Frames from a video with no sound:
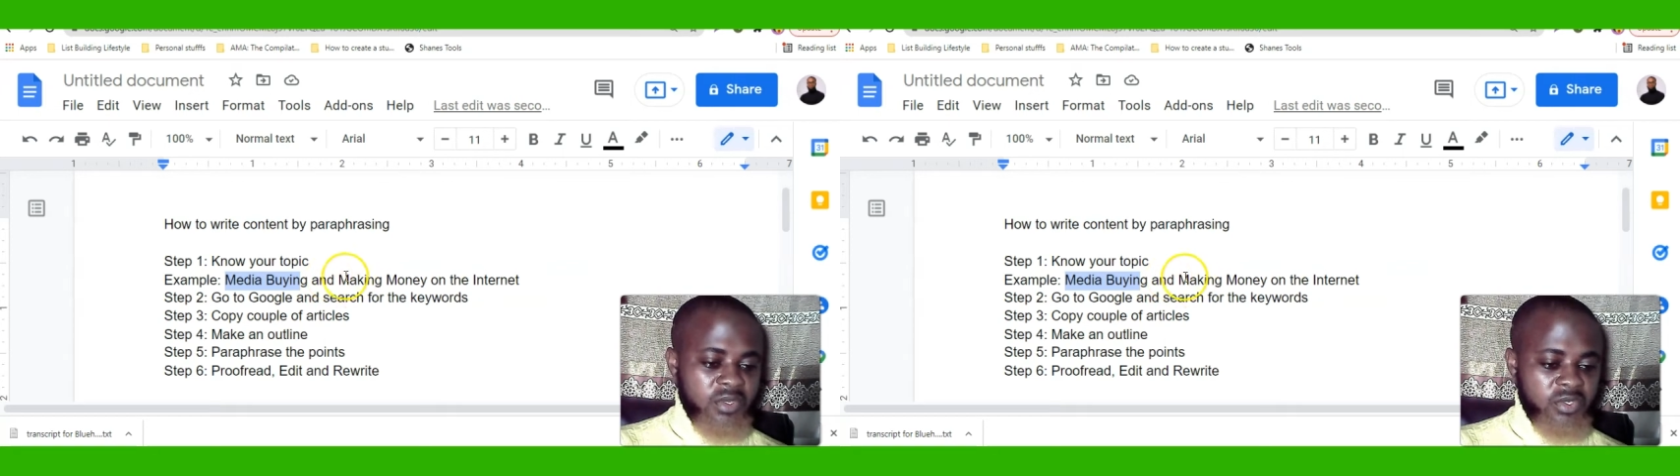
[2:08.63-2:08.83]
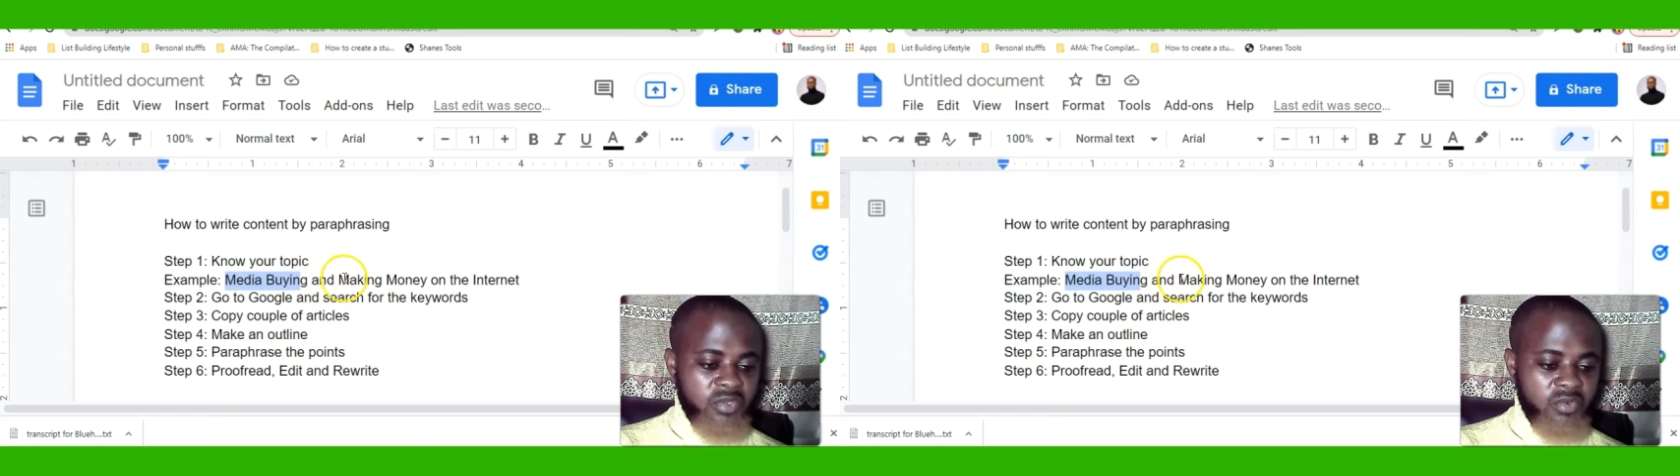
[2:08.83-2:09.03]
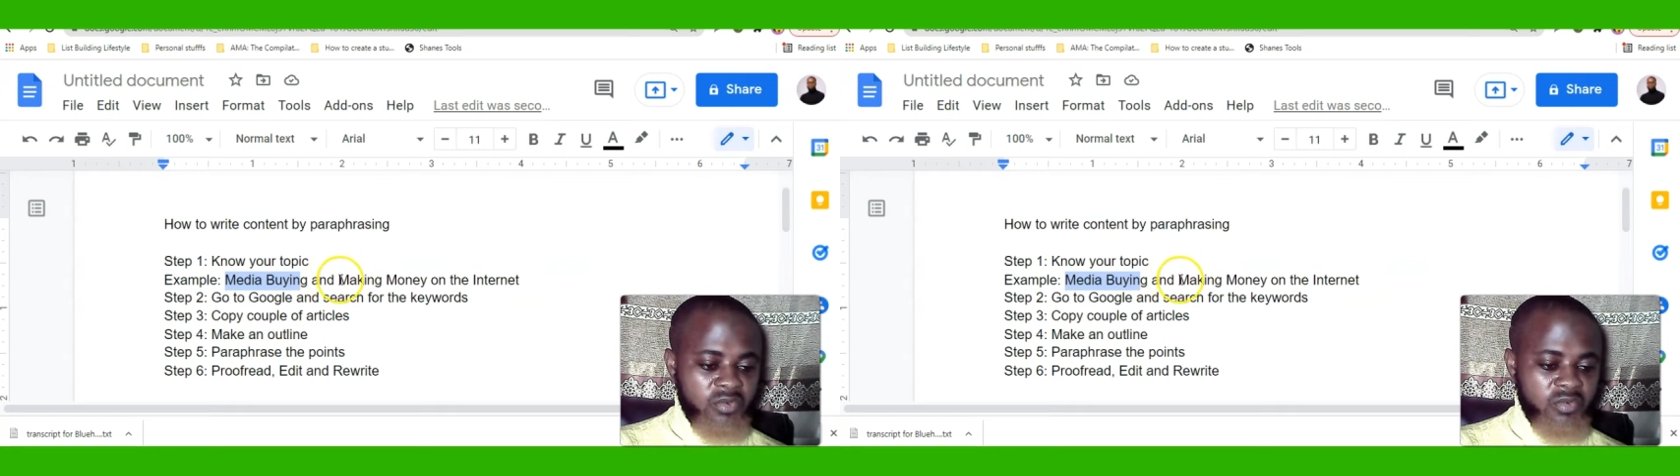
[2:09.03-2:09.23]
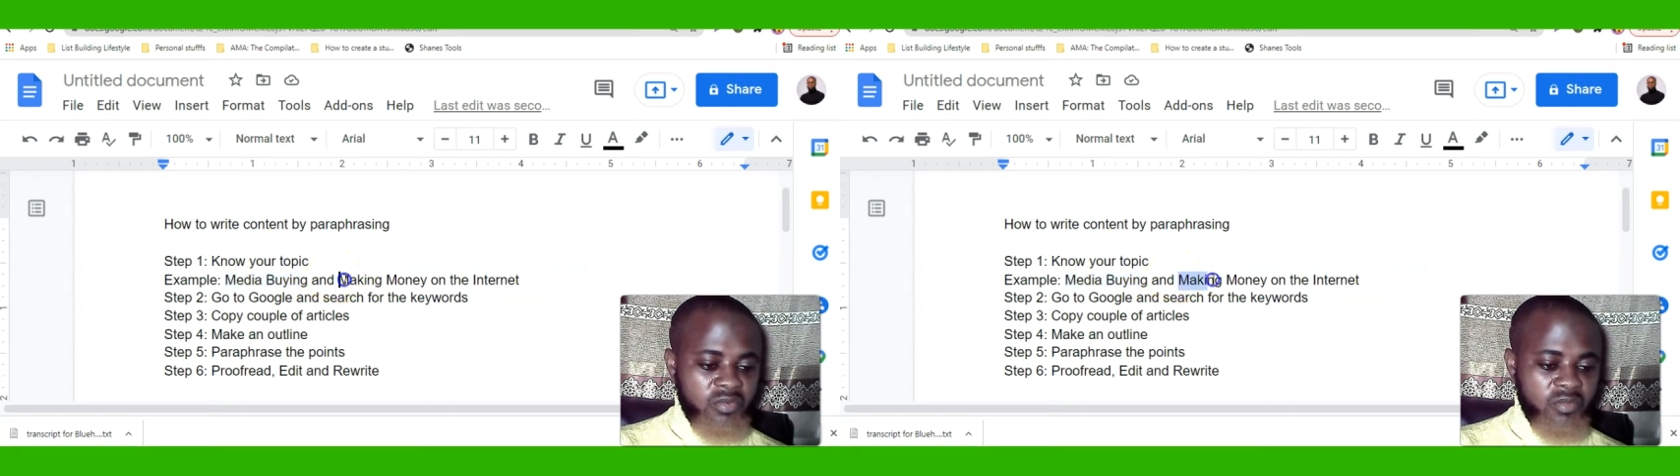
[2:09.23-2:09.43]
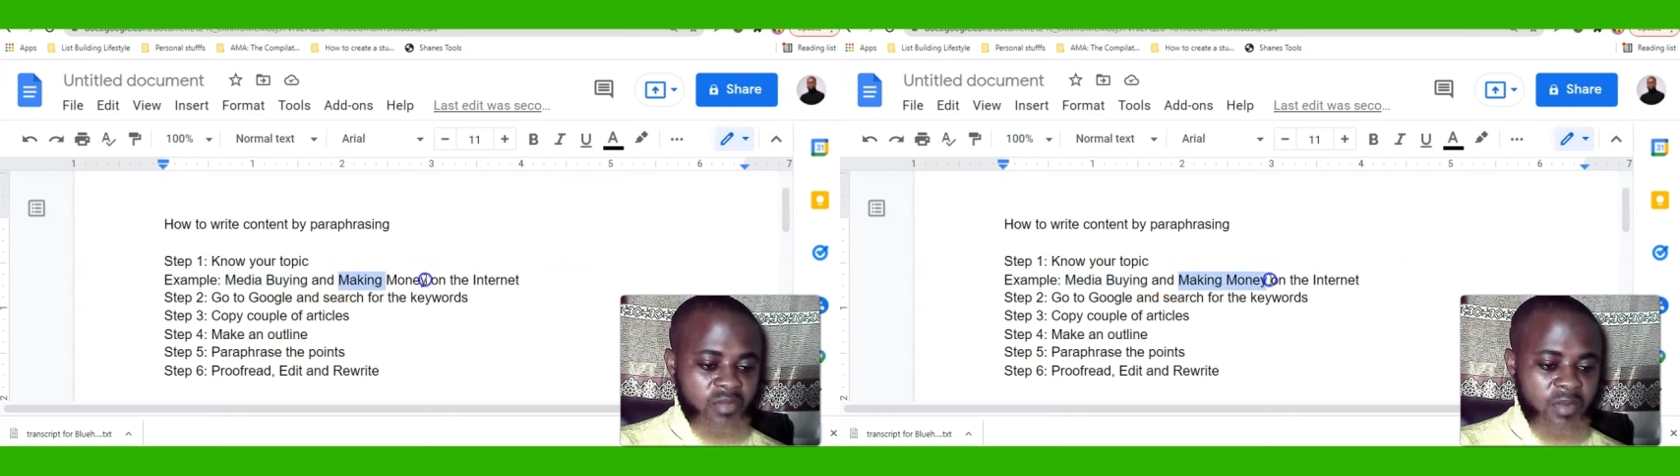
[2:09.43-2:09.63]
So
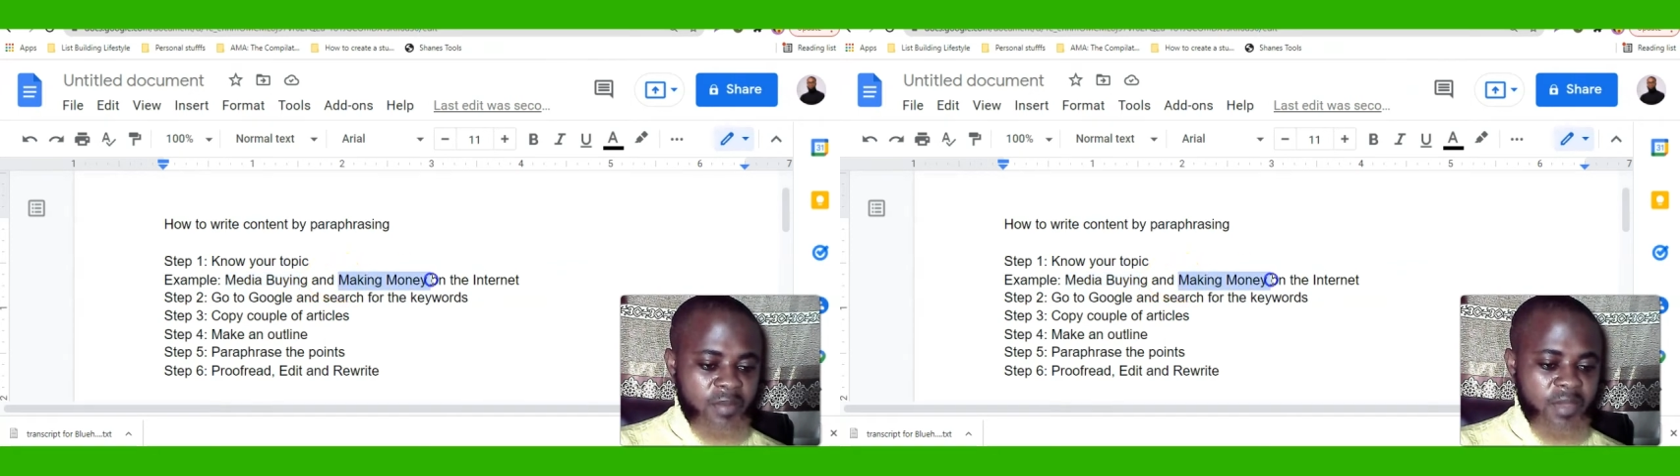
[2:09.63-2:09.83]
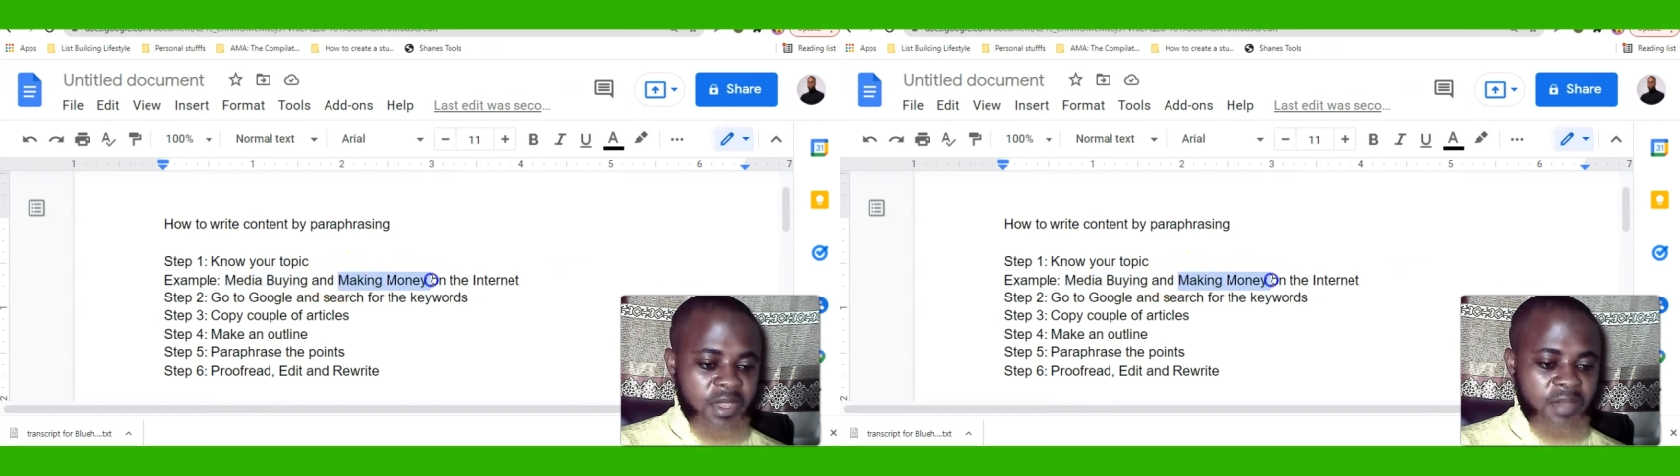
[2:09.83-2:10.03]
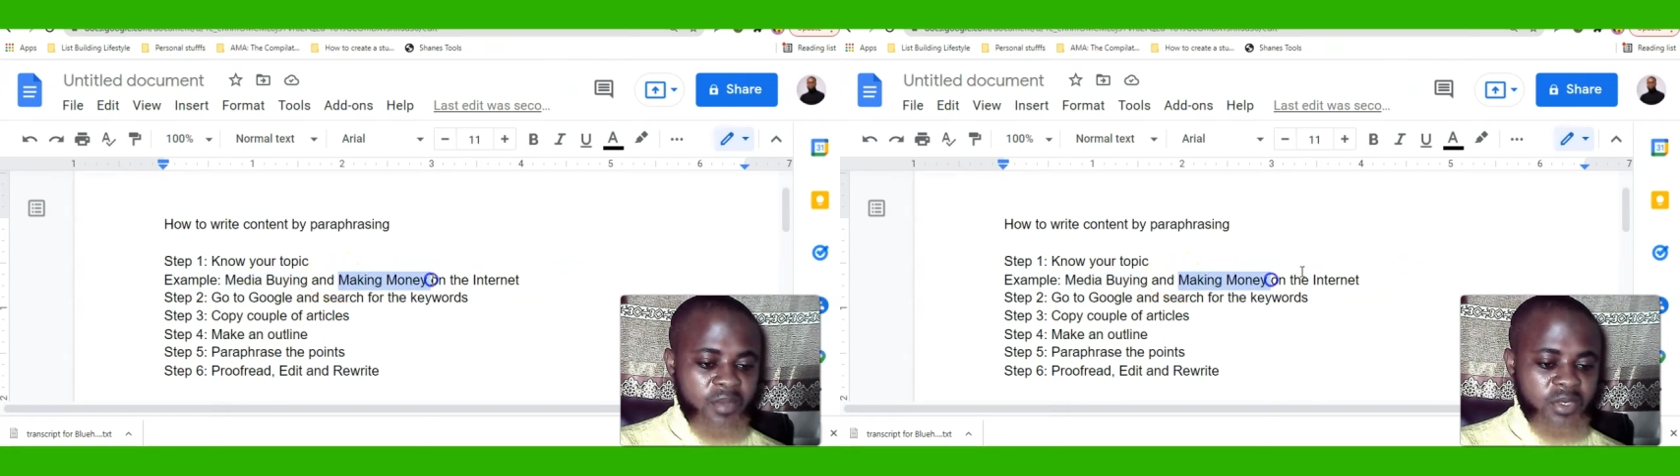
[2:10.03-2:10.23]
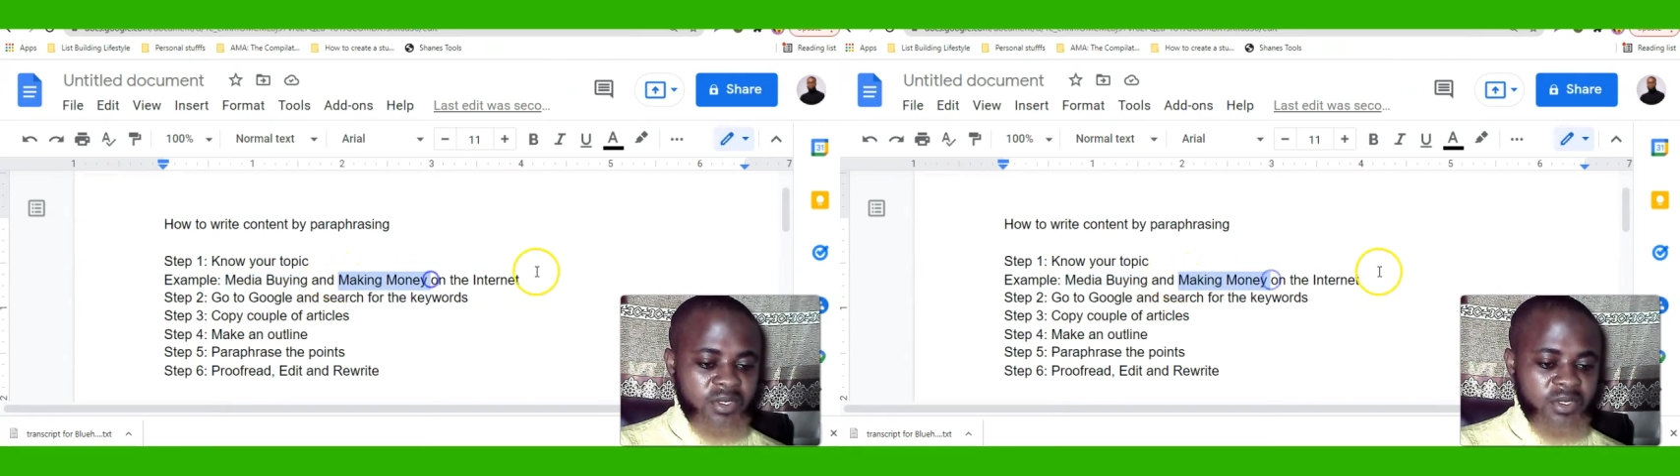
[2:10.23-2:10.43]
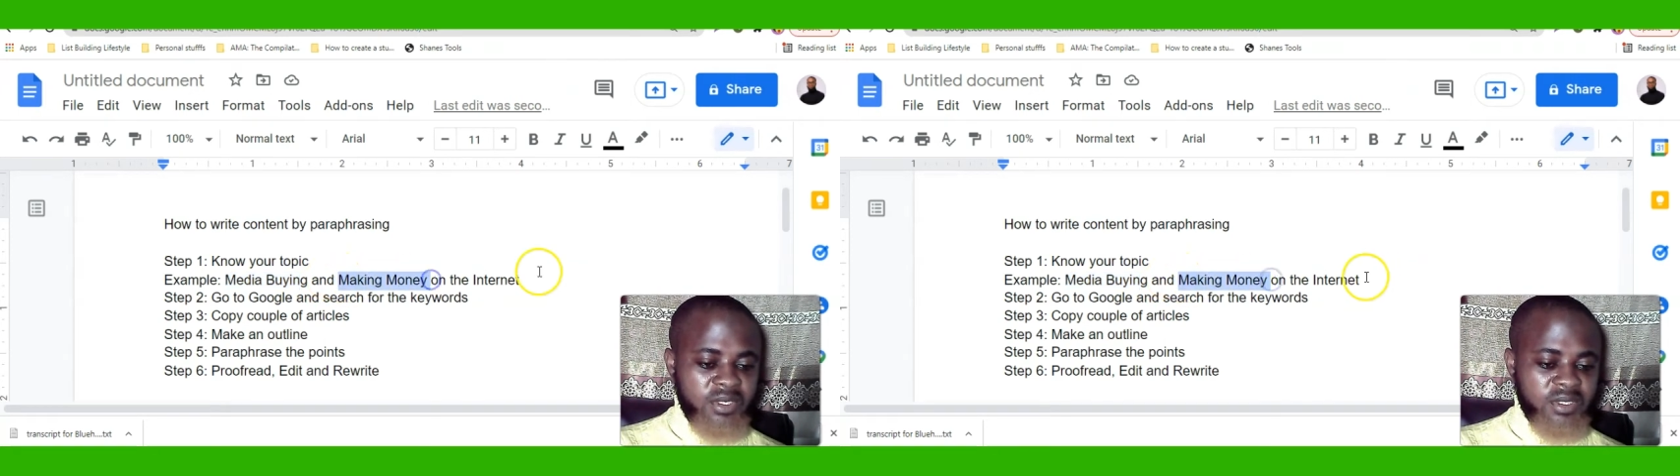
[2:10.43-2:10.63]
making money
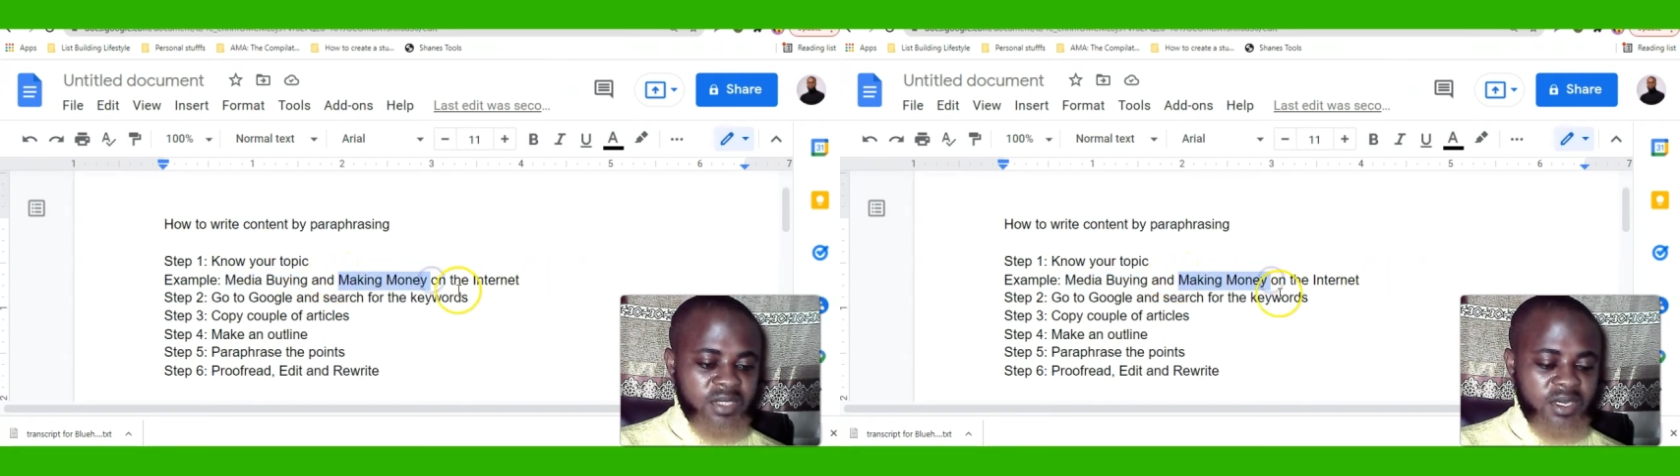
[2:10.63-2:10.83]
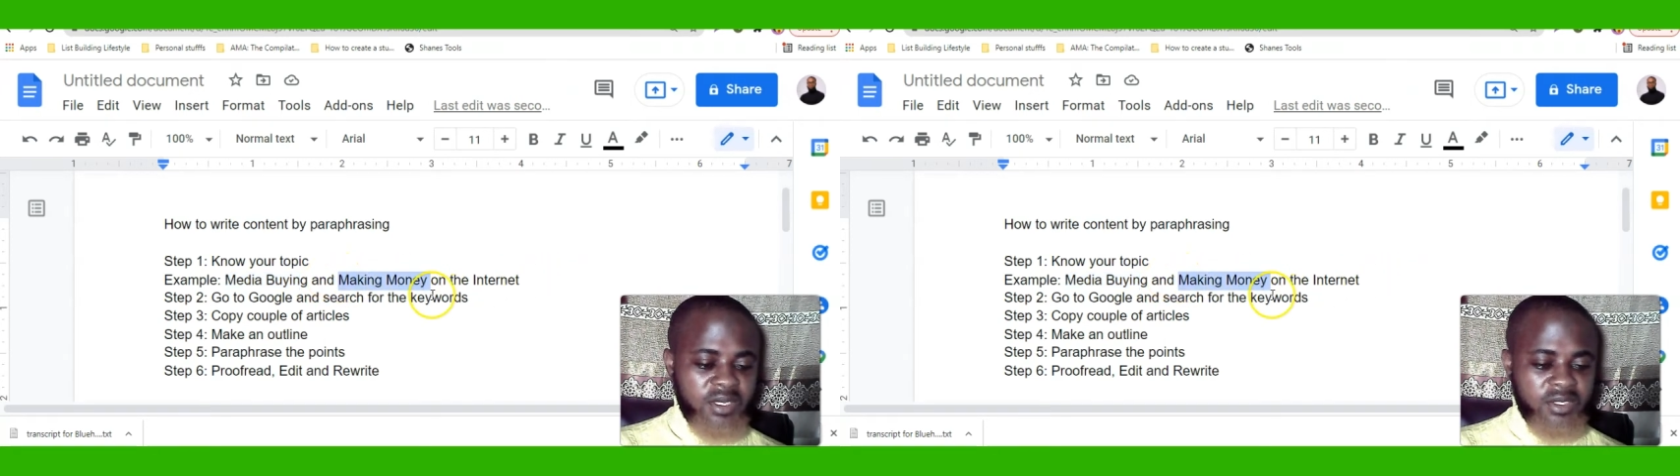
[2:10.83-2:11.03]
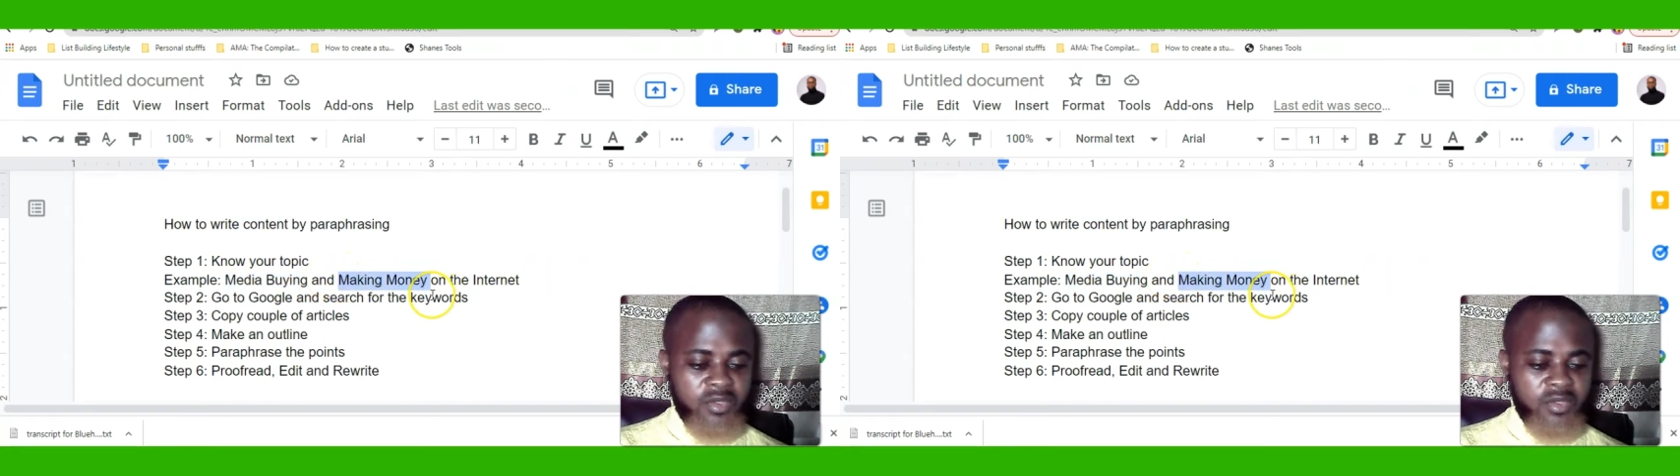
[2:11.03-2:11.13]
on the internet.